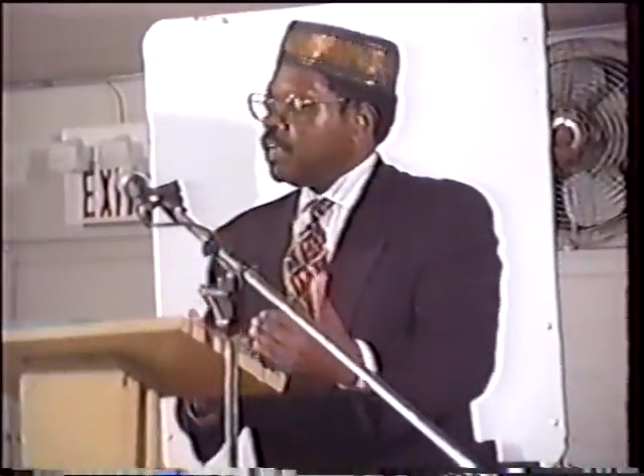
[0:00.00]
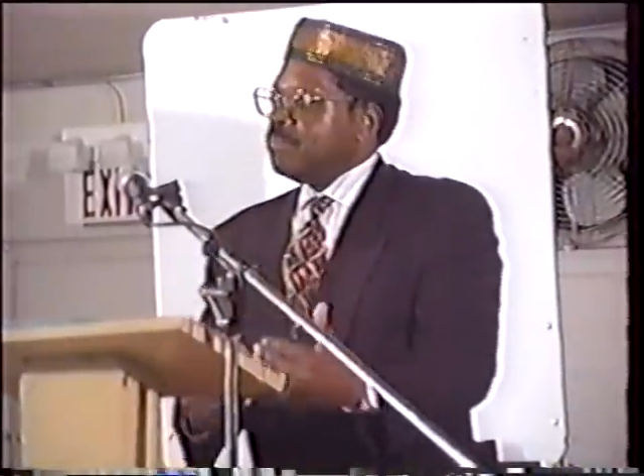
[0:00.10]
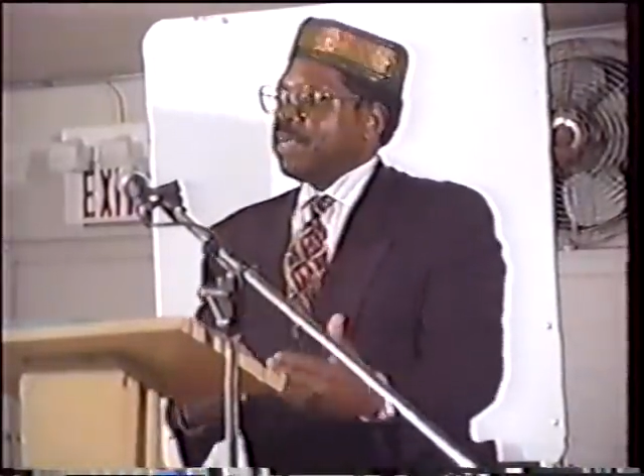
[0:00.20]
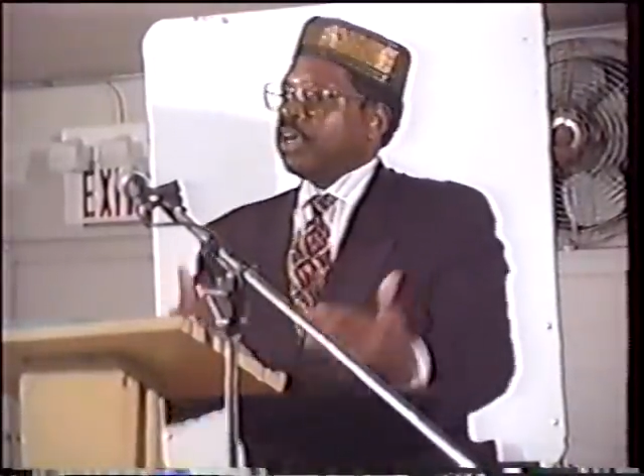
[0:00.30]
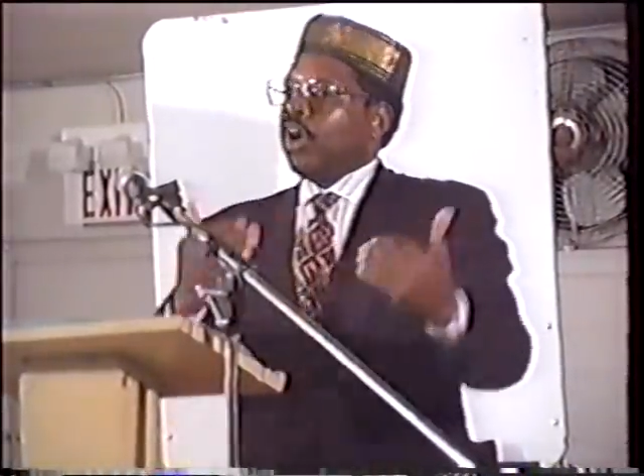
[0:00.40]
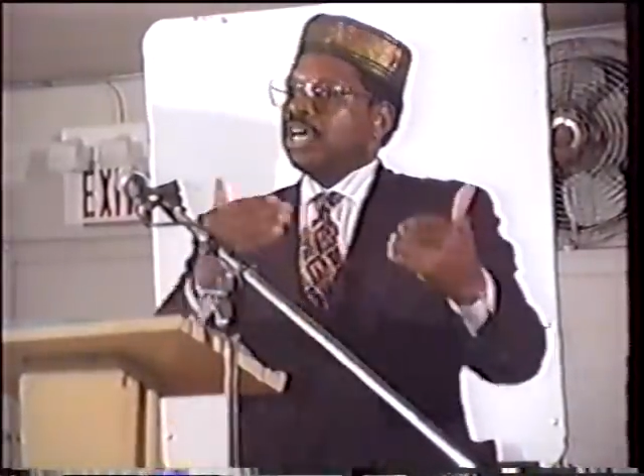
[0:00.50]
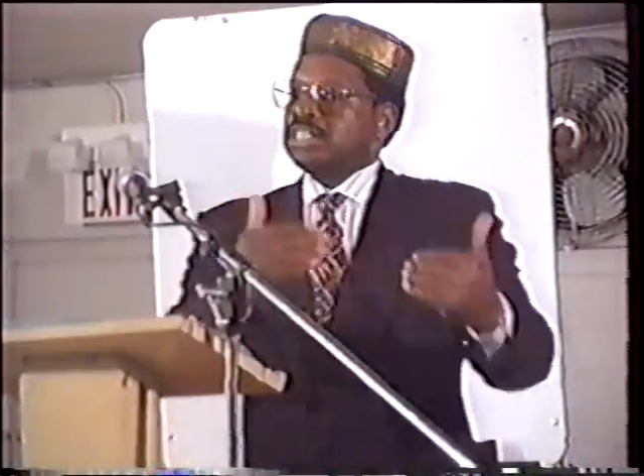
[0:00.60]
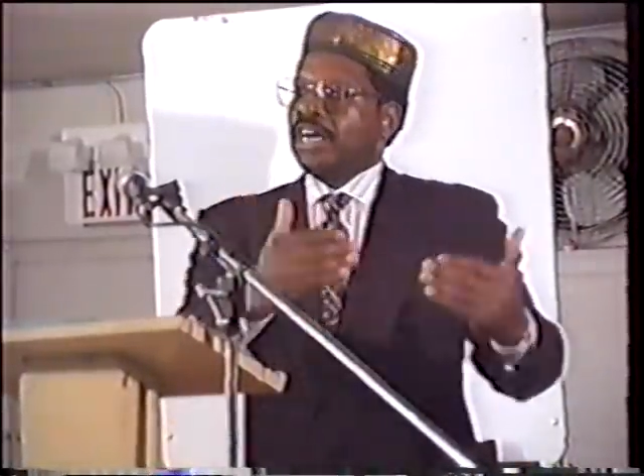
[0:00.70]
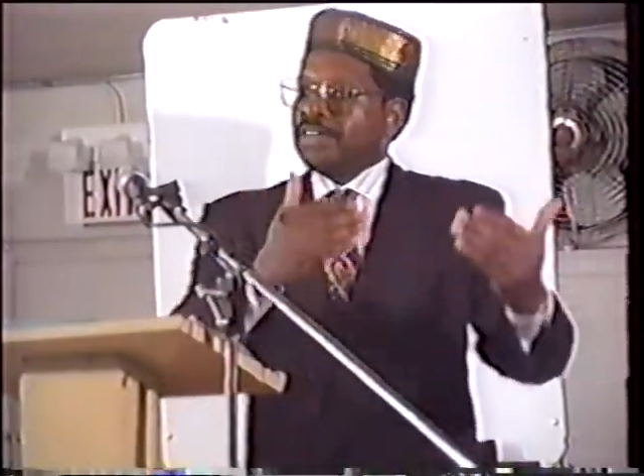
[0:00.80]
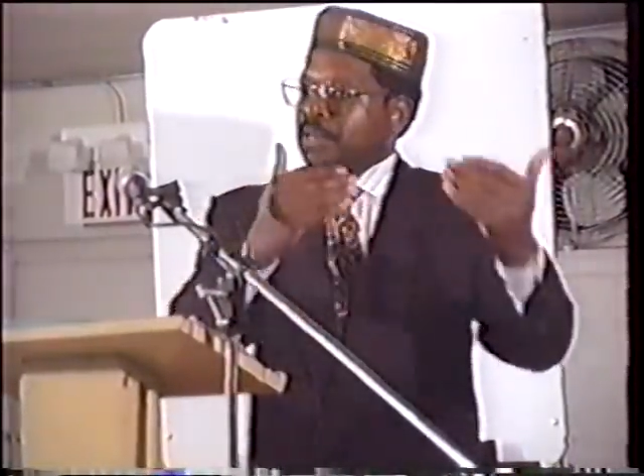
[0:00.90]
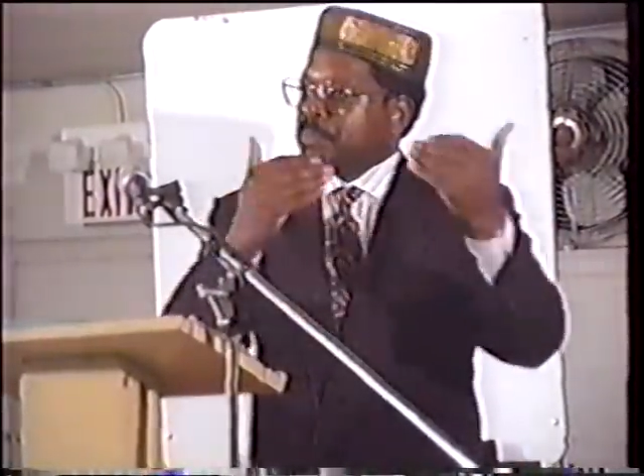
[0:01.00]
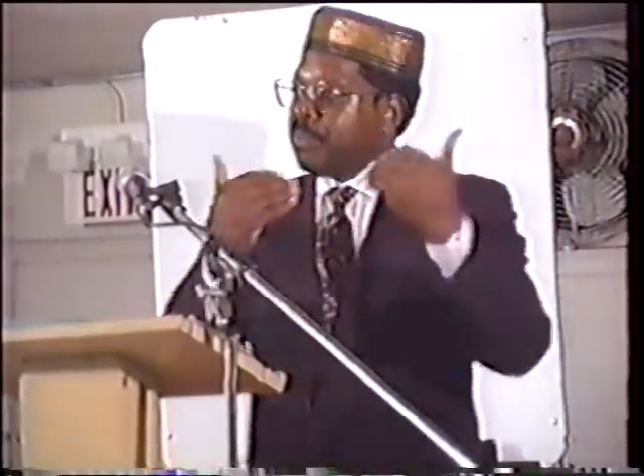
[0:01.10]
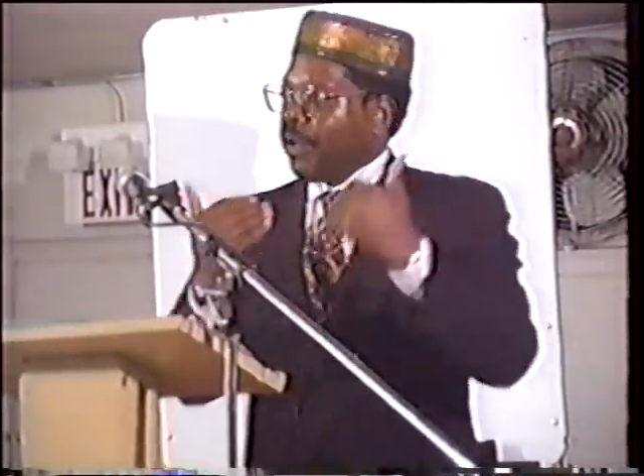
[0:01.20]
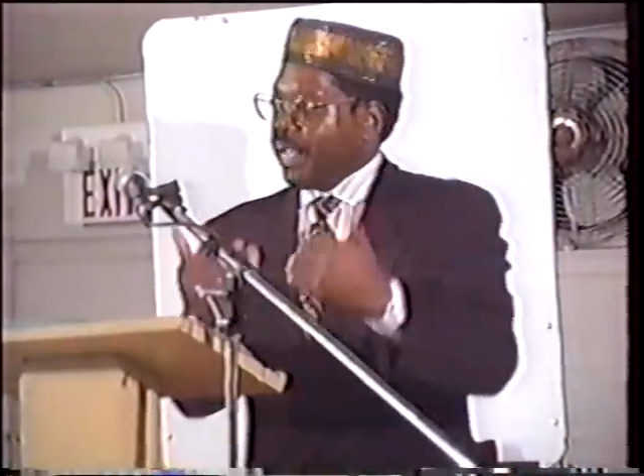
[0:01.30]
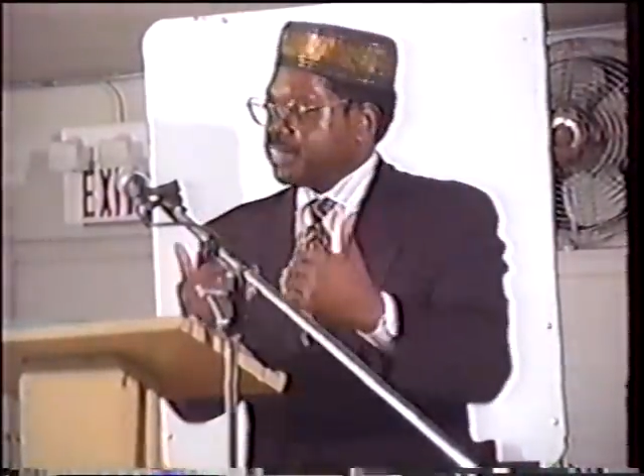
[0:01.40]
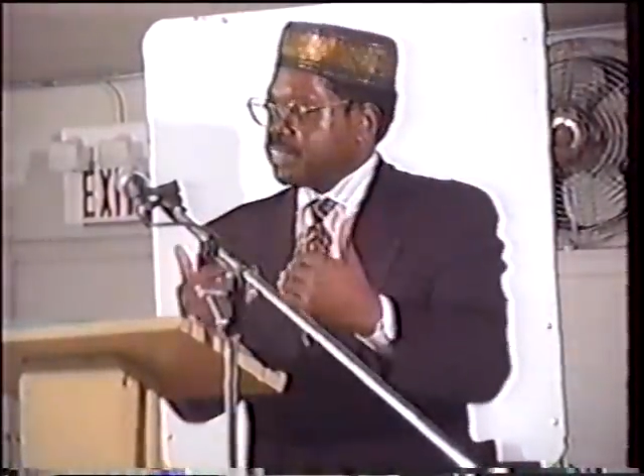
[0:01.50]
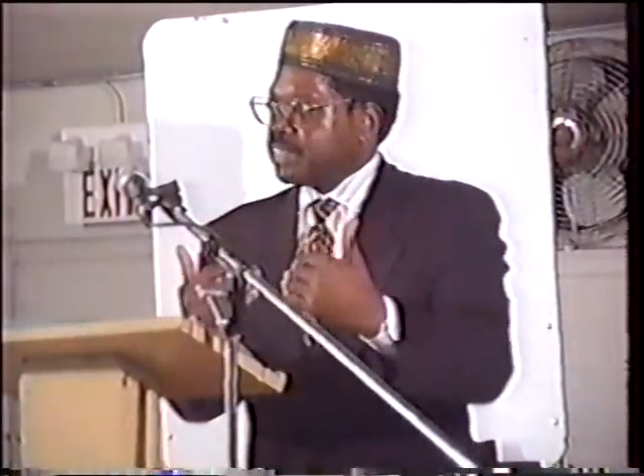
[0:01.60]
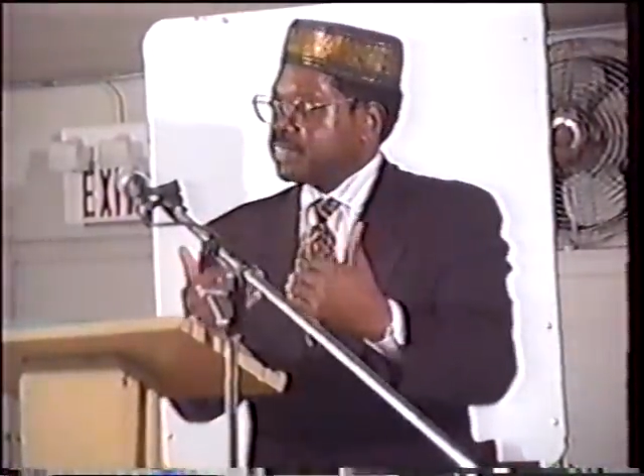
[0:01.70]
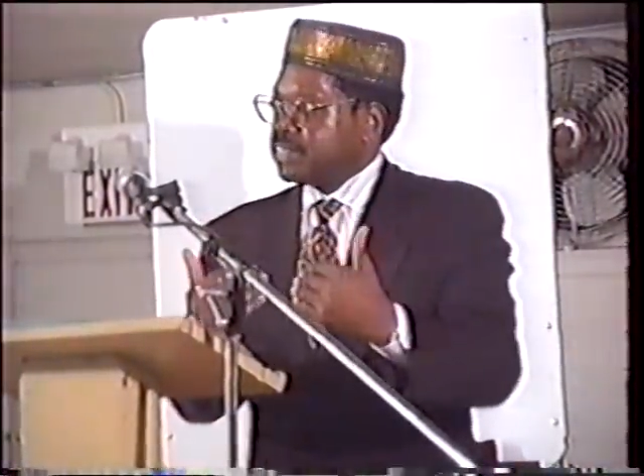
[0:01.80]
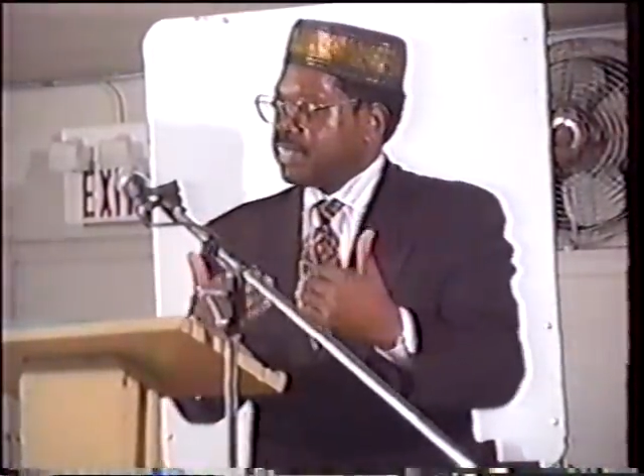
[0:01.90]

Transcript: because of the prejudice